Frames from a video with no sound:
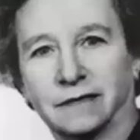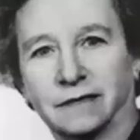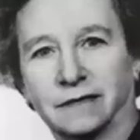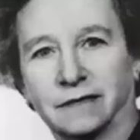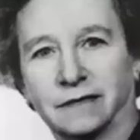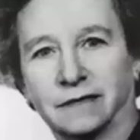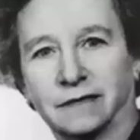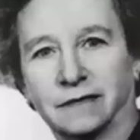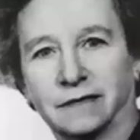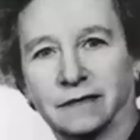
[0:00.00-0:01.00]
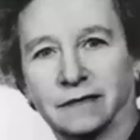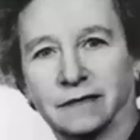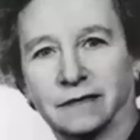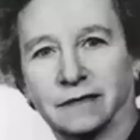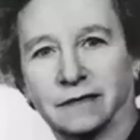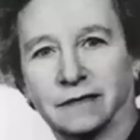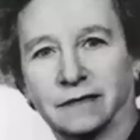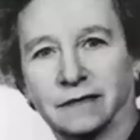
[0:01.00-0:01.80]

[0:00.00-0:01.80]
[no speech]